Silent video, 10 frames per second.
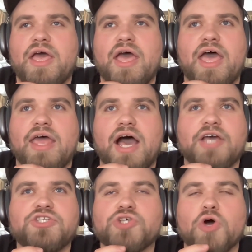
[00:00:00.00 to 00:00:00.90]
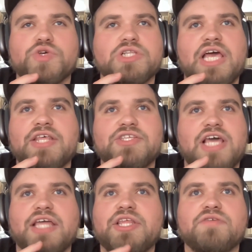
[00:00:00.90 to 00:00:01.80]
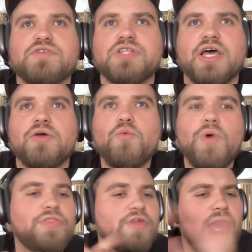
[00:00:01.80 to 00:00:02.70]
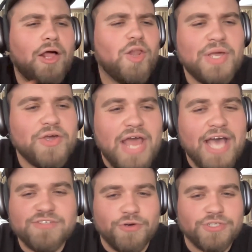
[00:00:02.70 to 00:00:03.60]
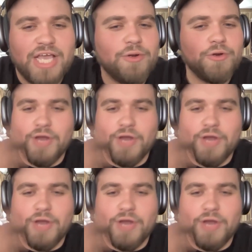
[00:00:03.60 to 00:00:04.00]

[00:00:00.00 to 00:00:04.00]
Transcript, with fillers: And I so related to the idea of just like, when the hell am I going to ask for a techno